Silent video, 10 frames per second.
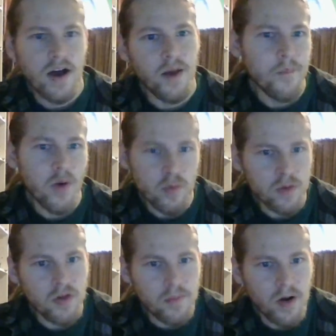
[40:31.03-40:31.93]
a
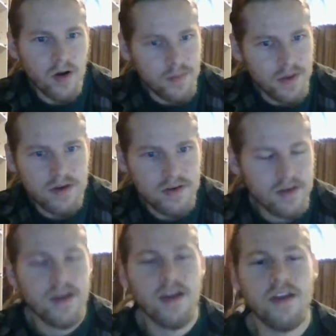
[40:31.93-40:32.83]
mobile apartment
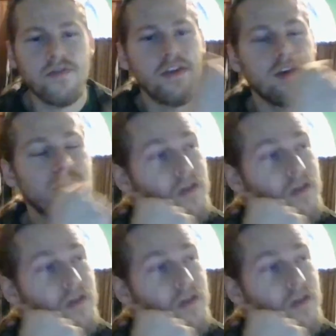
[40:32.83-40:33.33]
kind of thing.